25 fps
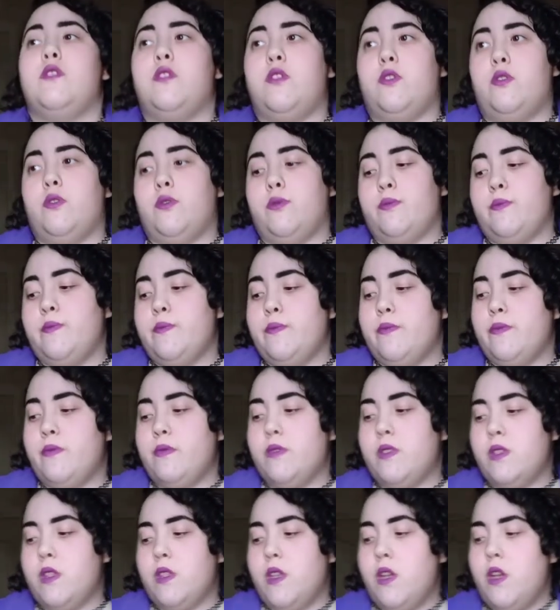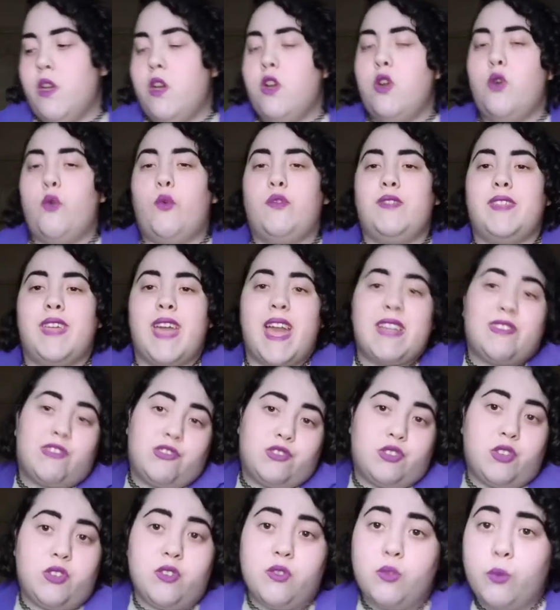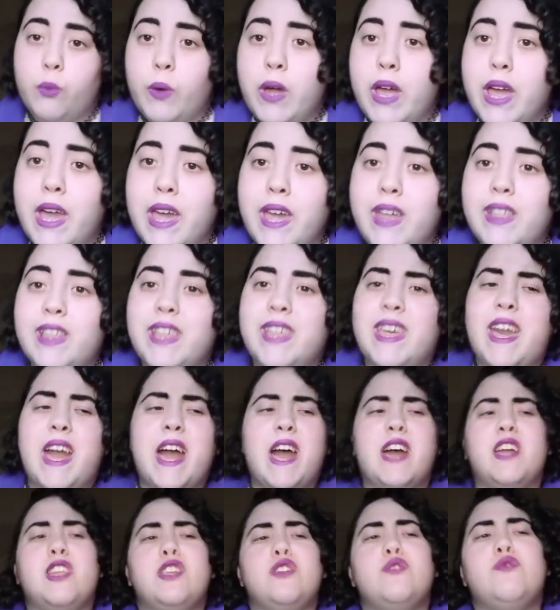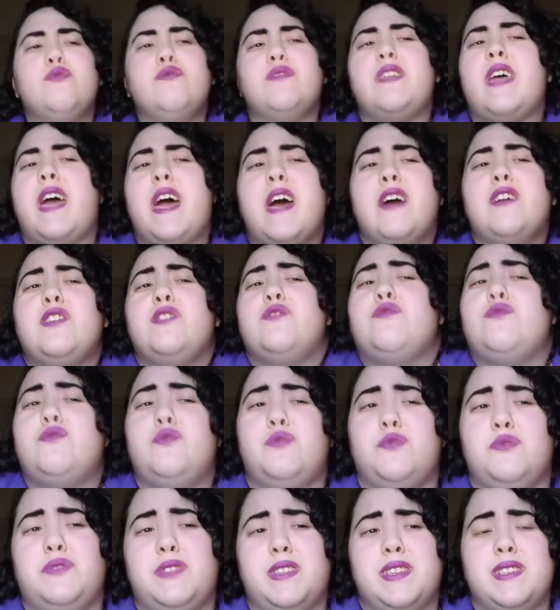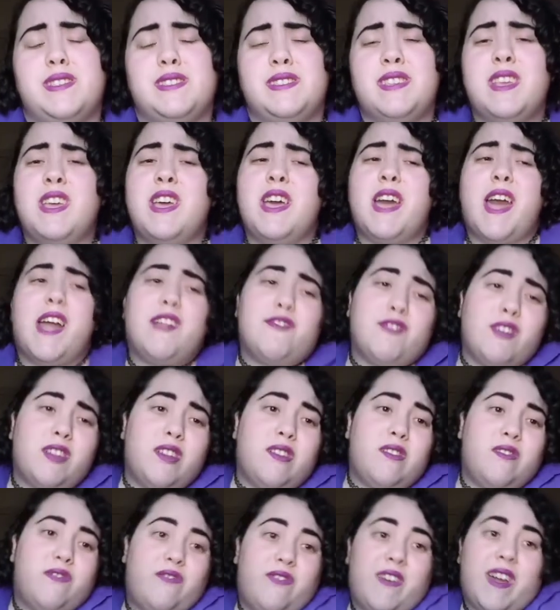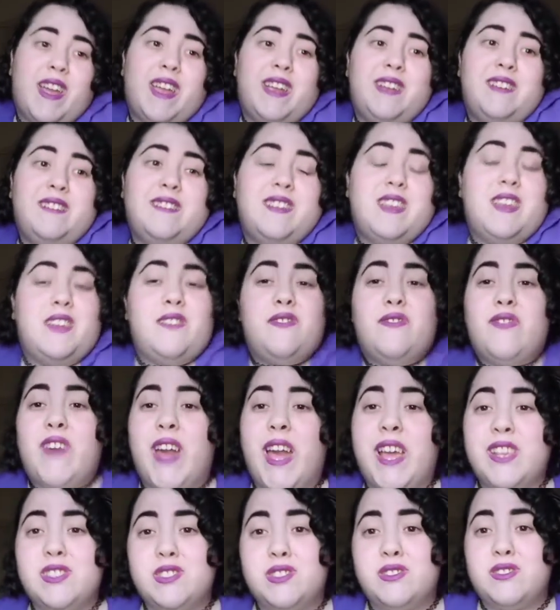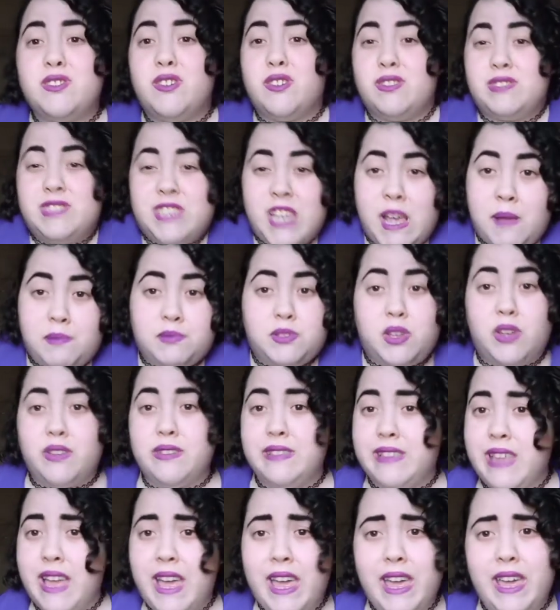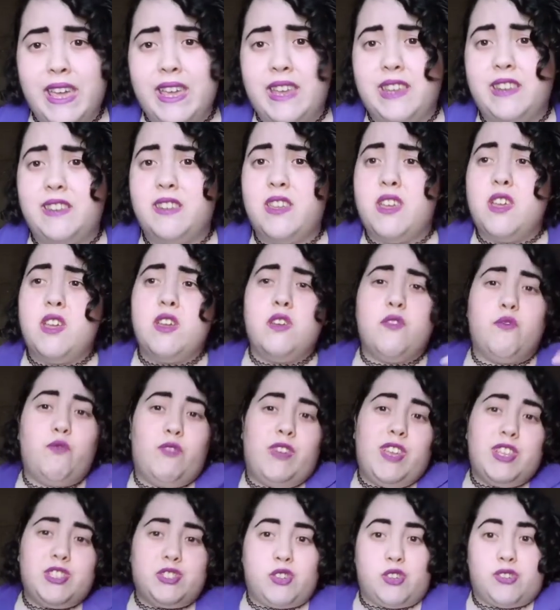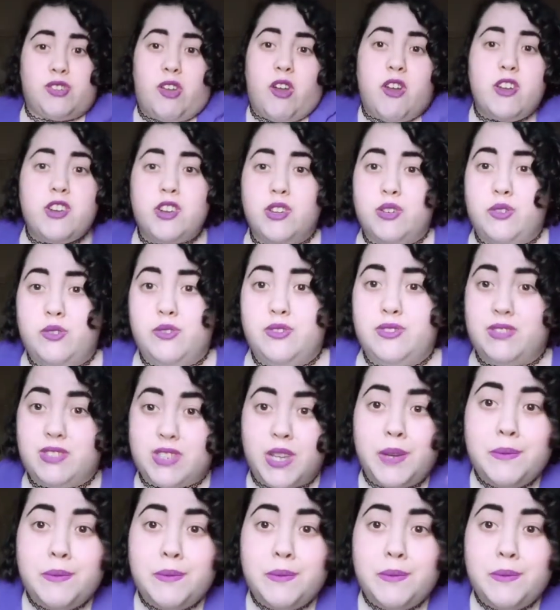when they act a certain way. Like, how do you do this? I try to find advice or tips online, research articles, something, anything,